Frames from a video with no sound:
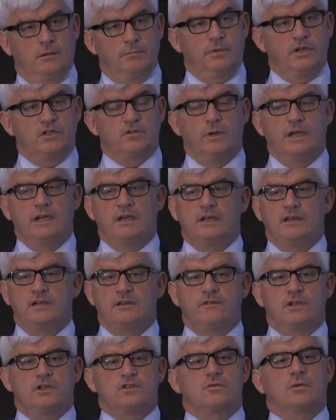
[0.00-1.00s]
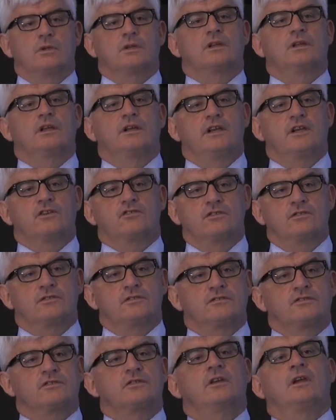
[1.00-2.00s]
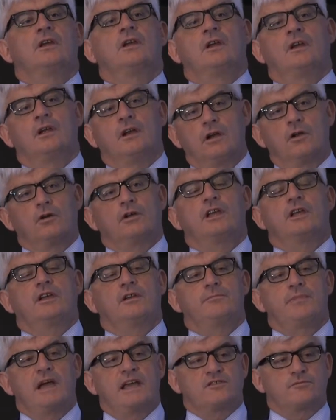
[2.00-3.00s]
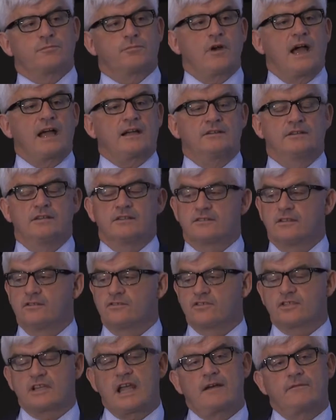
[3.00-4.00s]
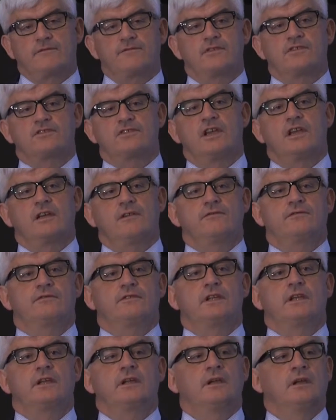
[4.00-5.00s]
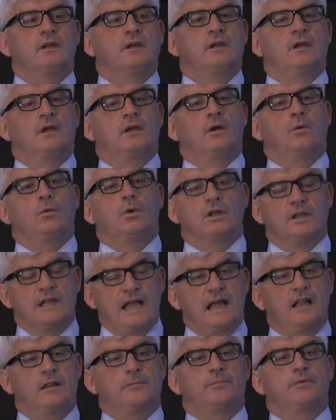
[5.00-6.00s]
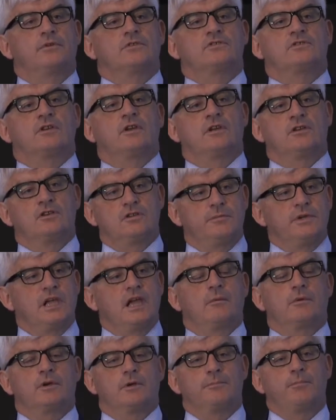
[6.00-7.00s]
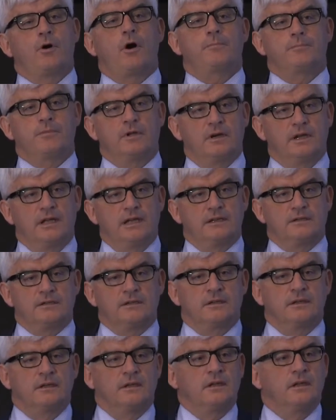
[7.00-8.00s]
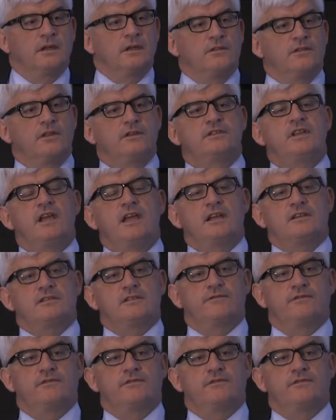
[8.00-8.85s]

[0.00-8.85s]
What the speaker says: between individual clinicians looking at best practice. And Scan for Safety will help us to be able to populate the data